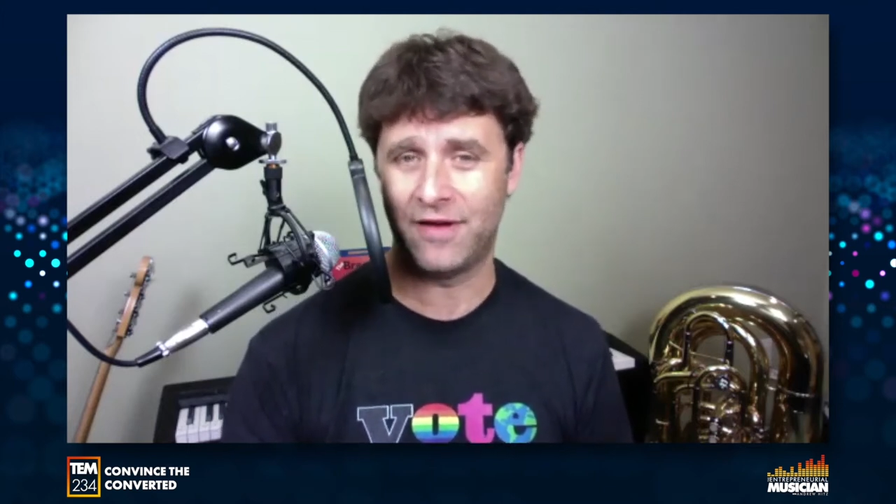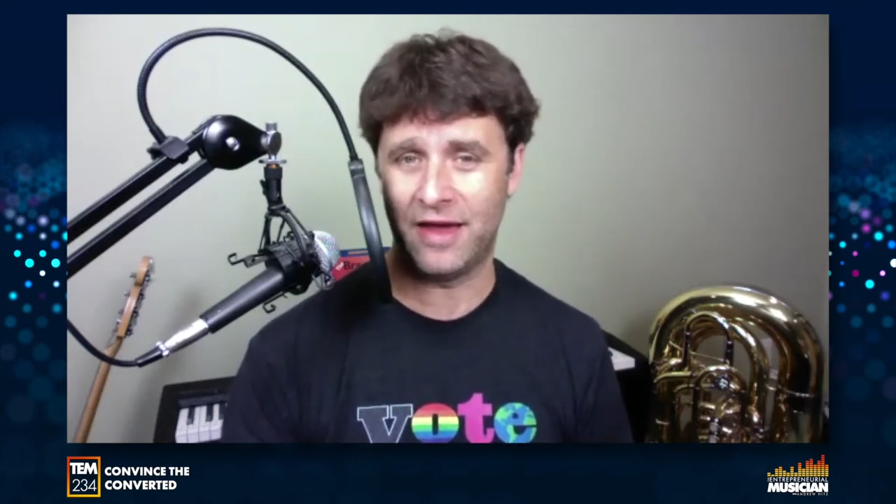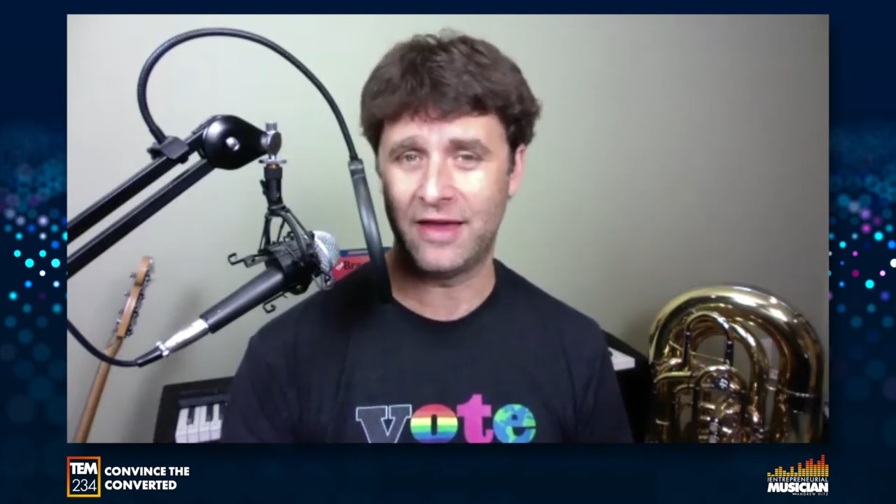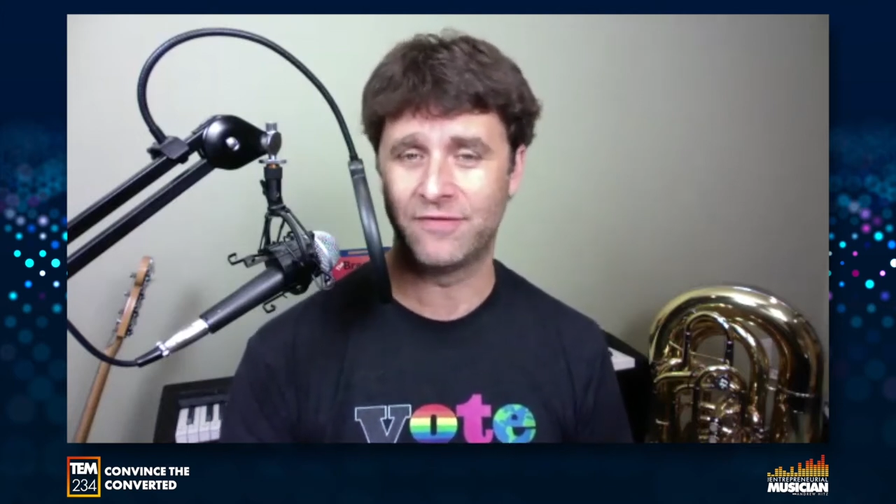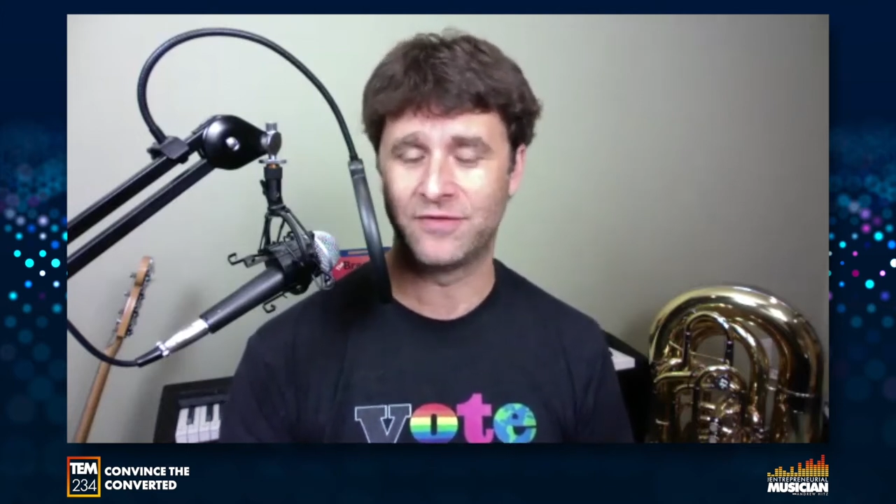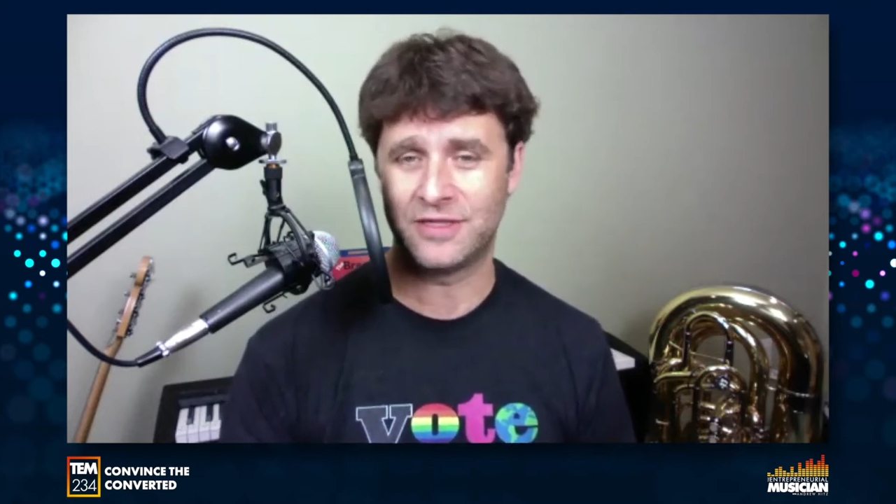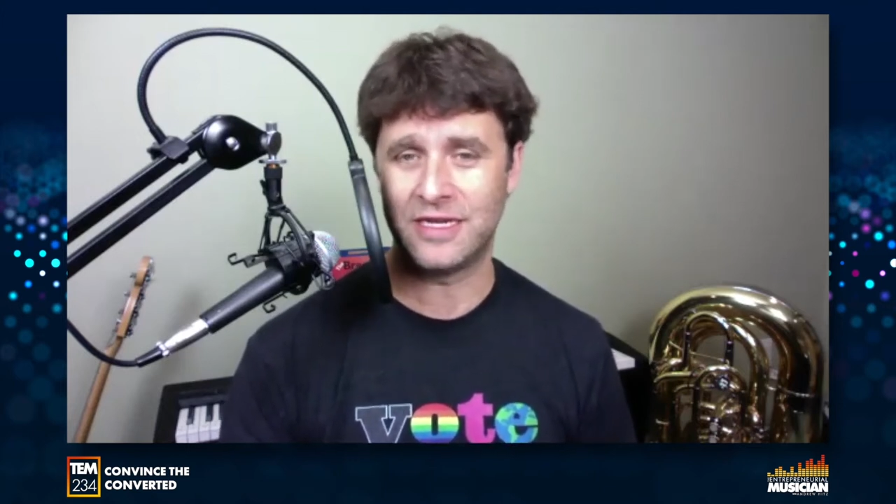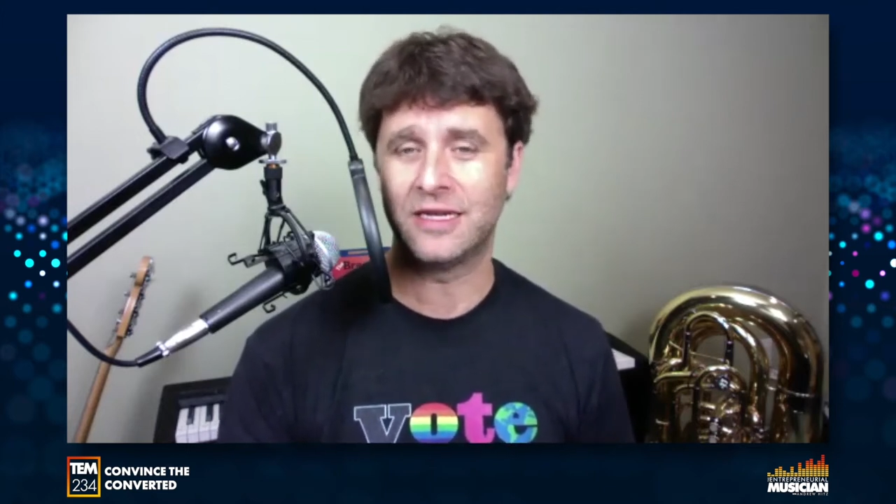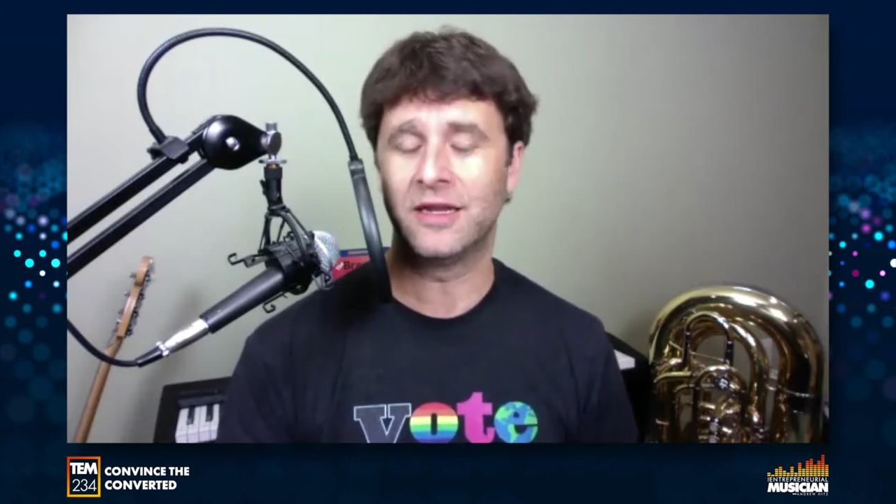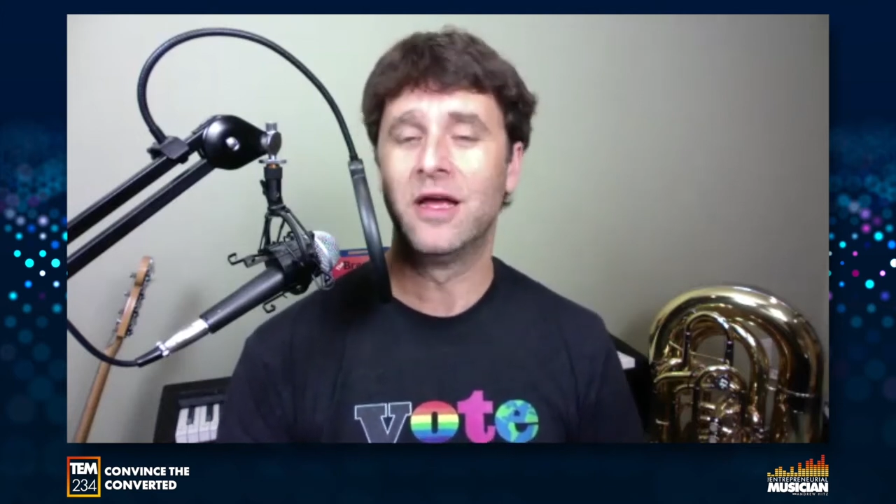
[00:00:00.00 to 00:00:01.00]
I have
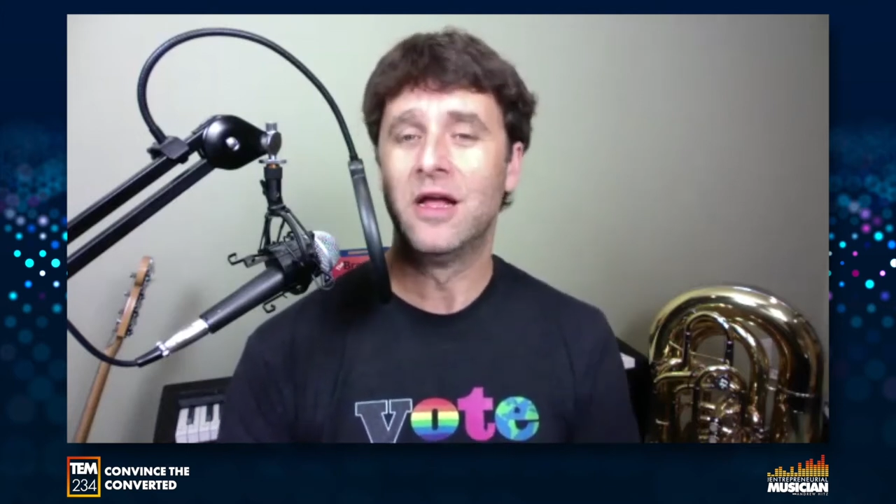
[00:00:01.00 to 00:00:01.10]
seen